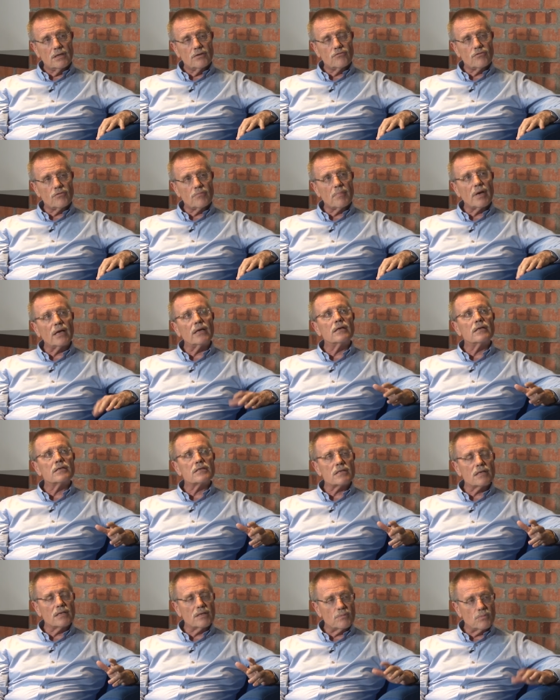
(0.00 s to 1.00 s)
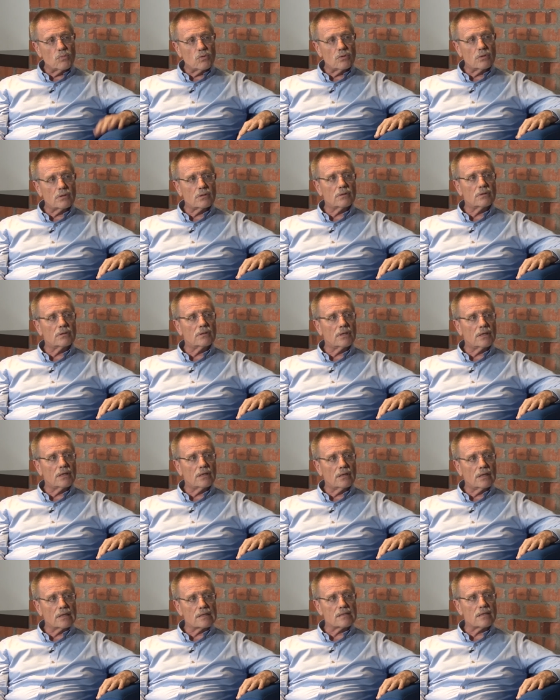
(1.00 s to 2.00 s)
tremendously more
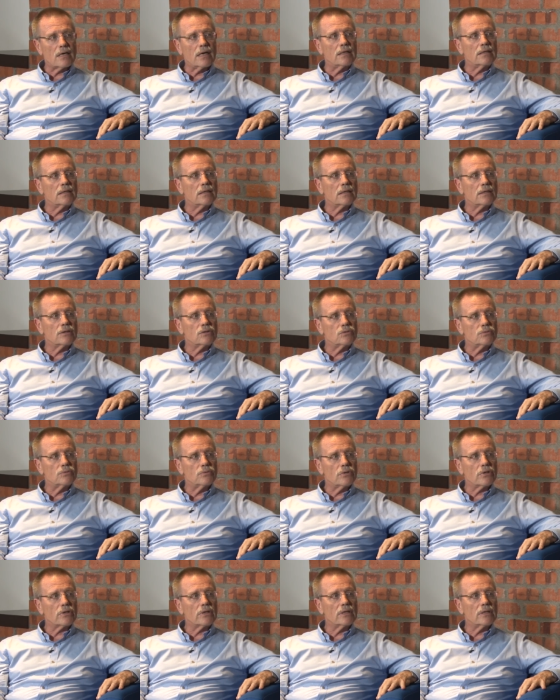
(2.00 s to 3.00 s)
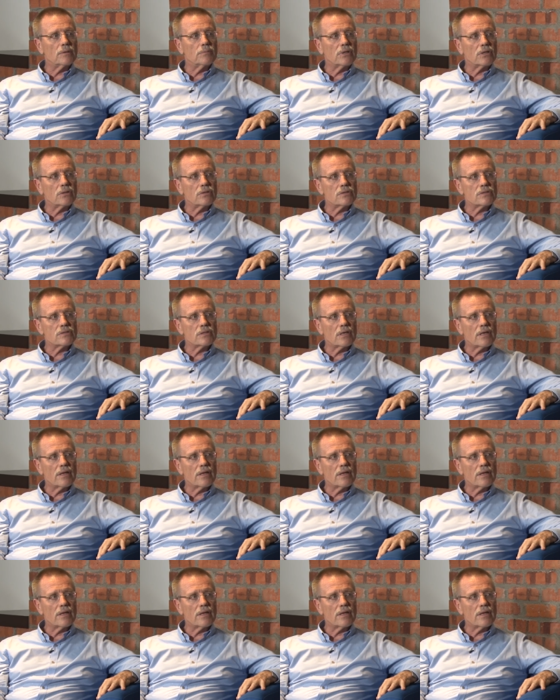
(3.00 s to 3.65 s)
exciting to work here because